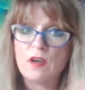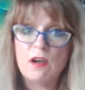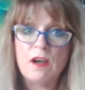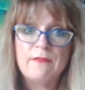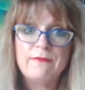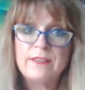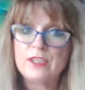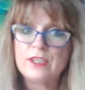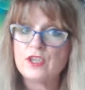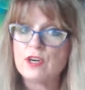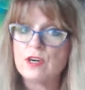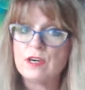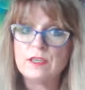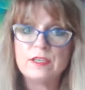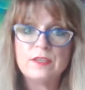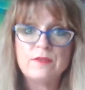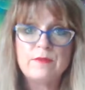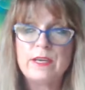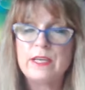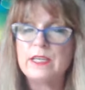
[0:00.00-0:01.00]
off the
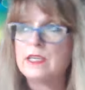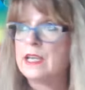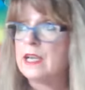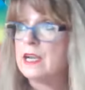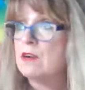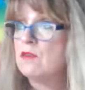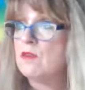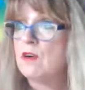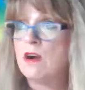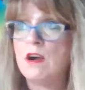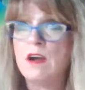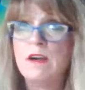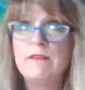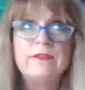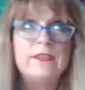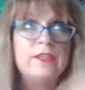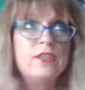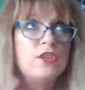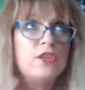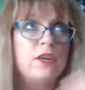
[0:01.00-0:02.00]
charts right now
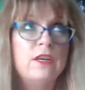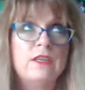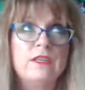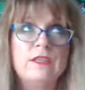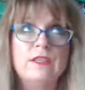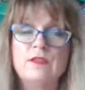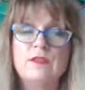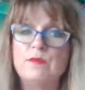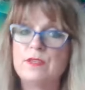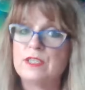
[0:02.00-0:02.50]
off the charts